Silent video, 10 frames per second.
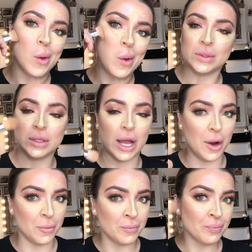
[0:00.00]

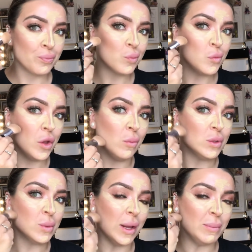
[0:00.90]
So don't
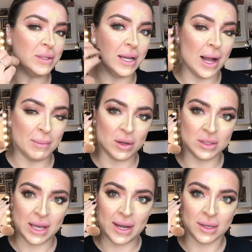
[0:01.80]
swipe it down, because
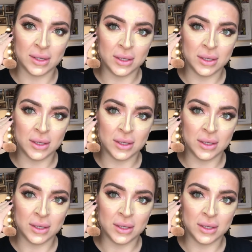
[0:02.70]
then